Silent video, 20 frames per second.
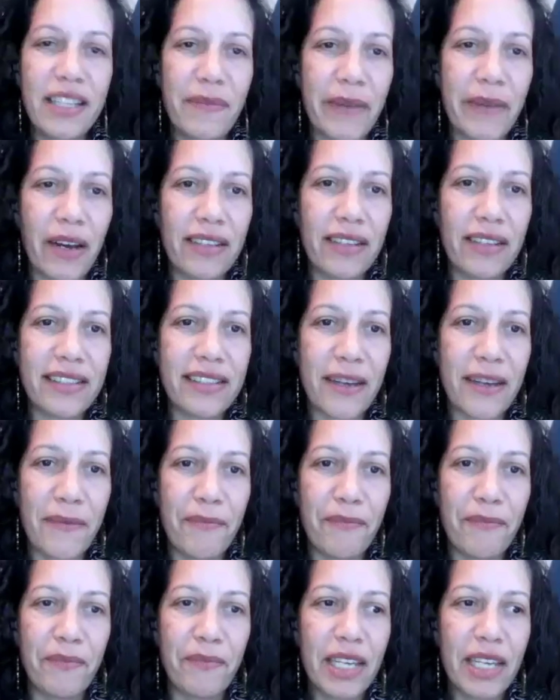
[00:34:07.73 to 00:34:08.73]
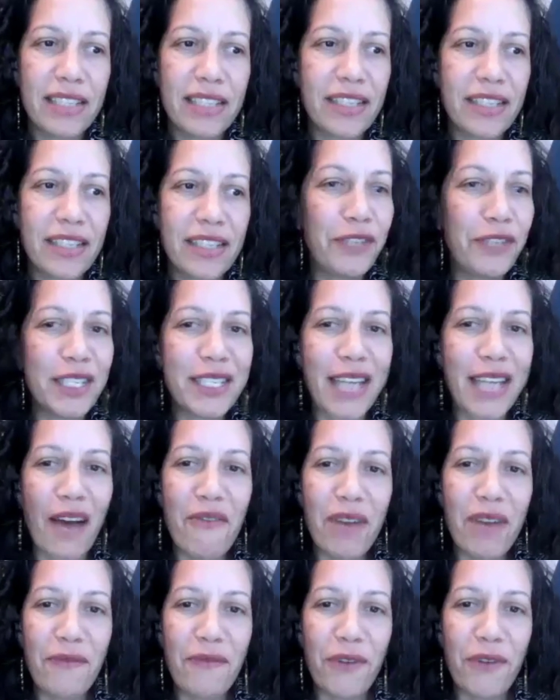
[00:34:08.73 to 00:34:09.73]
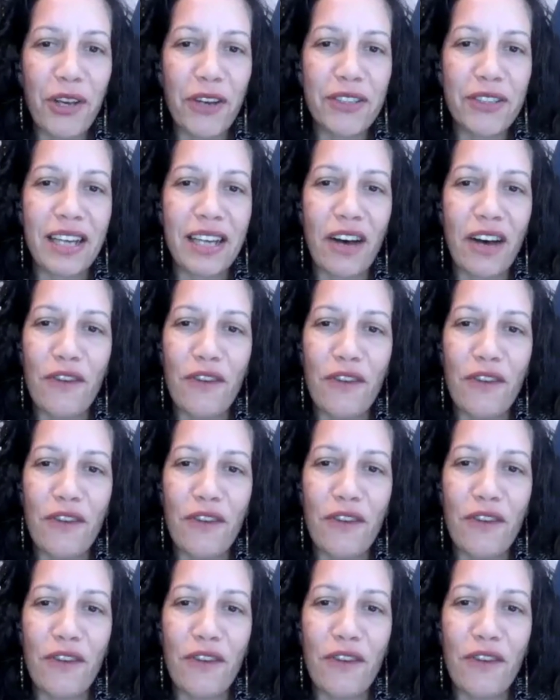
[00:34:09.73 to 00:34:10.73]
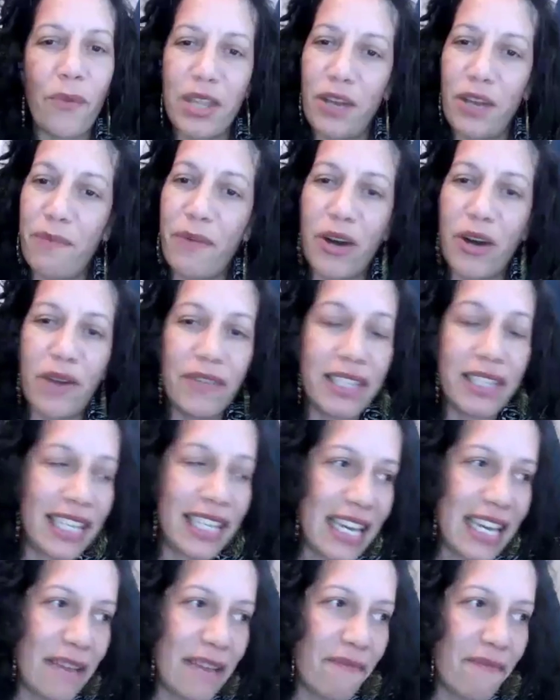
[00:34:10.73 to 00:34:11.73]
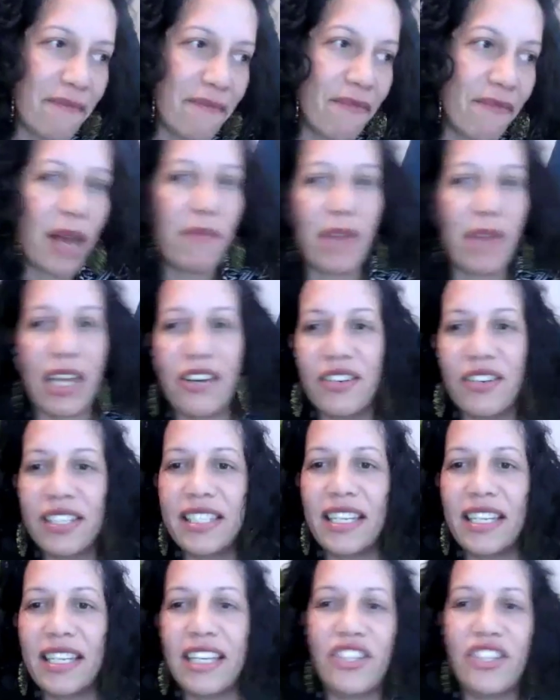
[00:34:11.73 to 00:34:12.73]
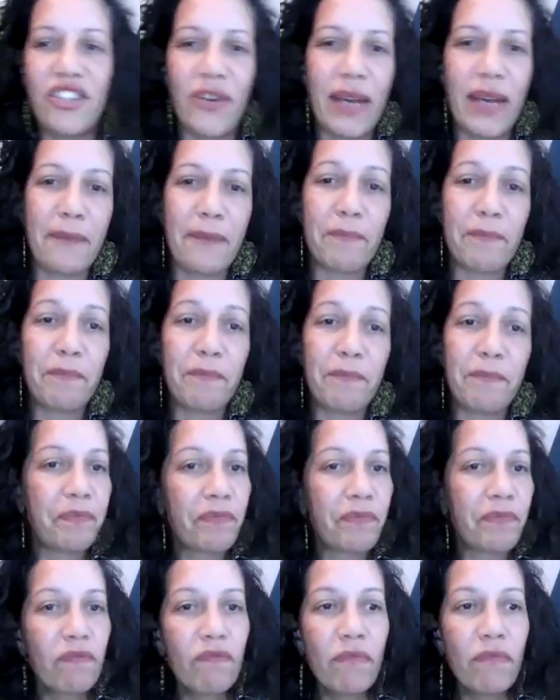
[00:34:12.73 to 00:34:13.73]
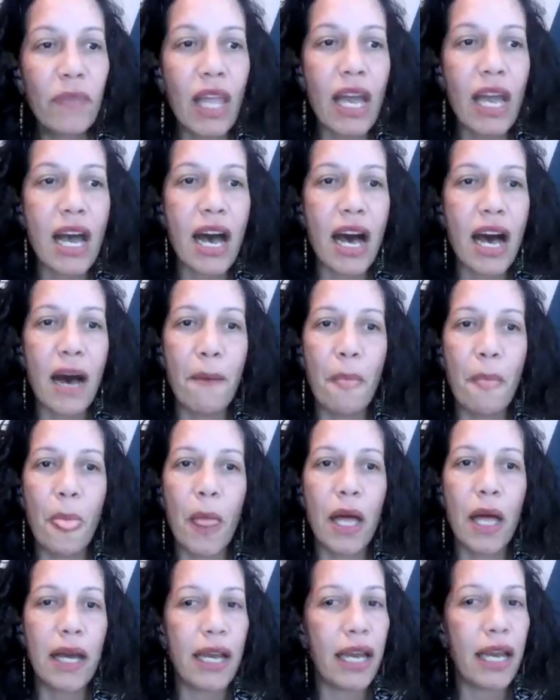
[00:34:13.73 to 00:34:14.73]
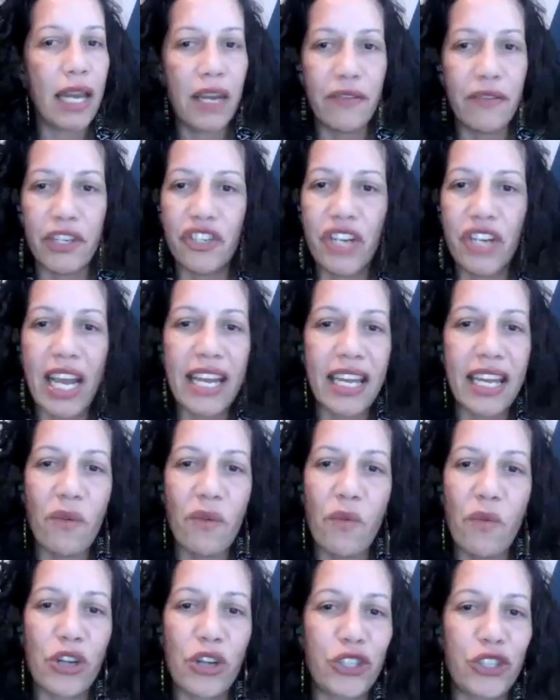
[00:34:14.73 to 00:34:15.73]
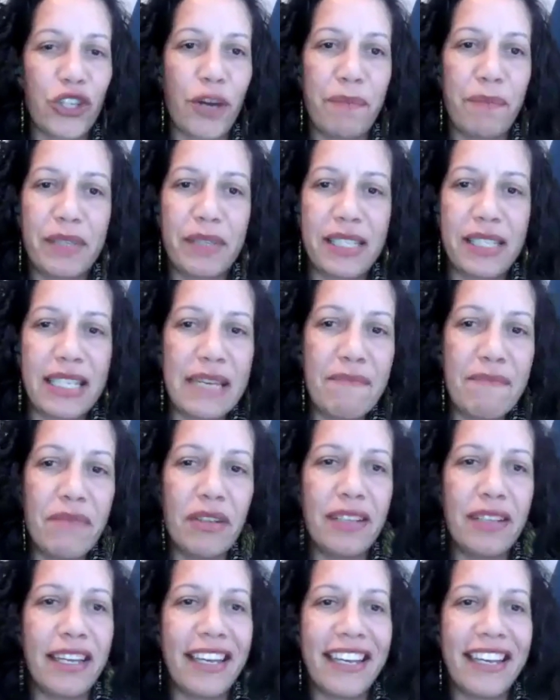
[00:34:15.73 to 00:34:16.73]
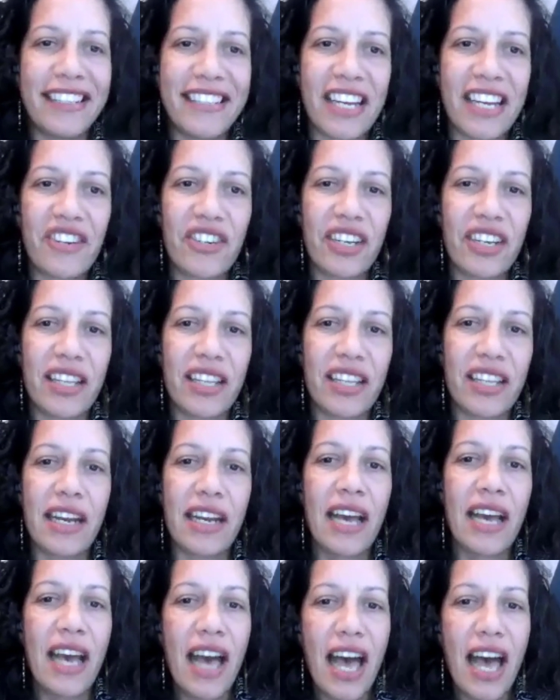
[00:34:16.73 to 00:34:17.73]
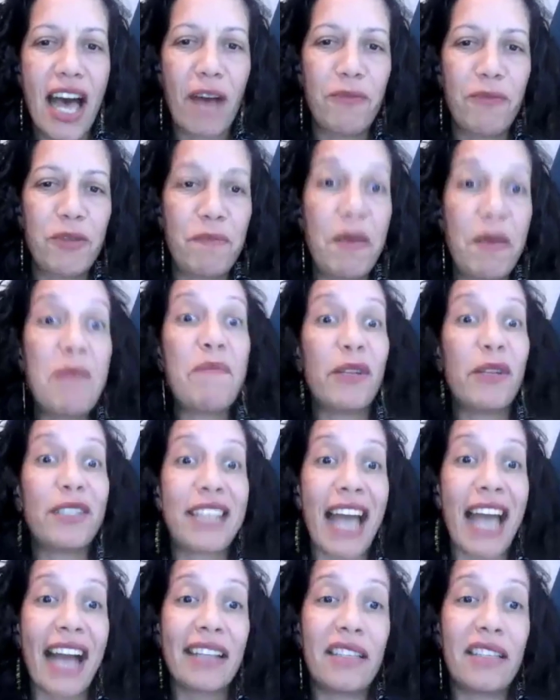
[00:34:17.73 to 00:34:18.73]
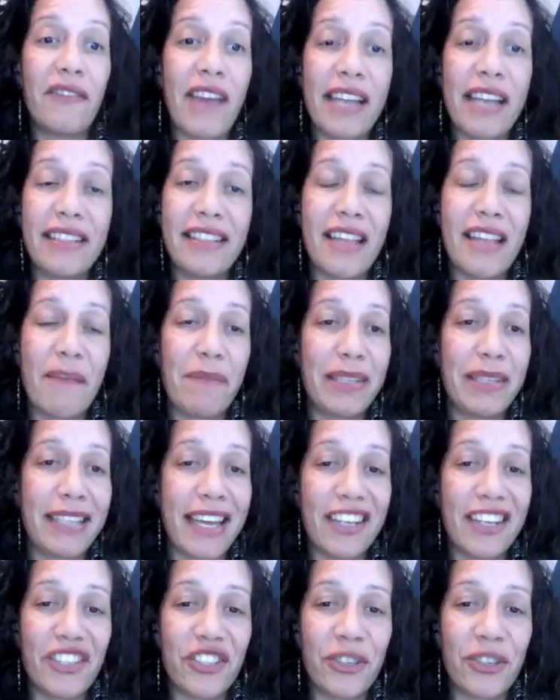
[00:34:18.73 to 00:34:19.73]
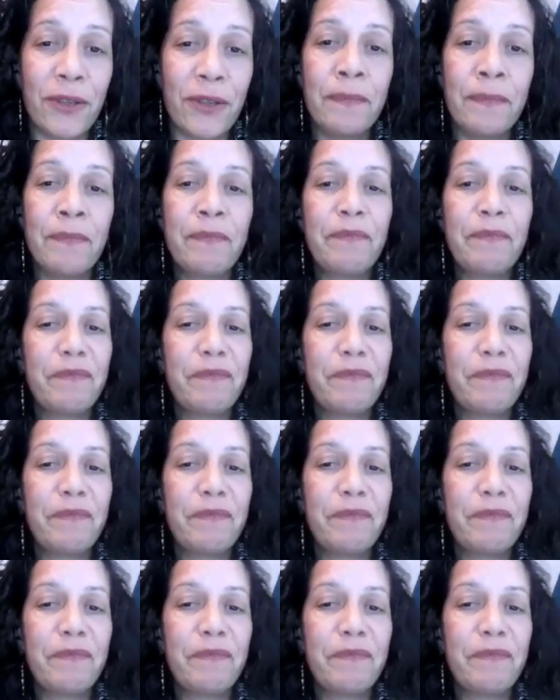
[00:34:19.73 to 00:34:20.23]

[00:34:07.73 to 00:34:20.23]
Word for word: about some self discovery for yourself or whether you're part of a team, might be interested in doing um, any of the training workshops, team building, etc., that helps people to activate in their potential.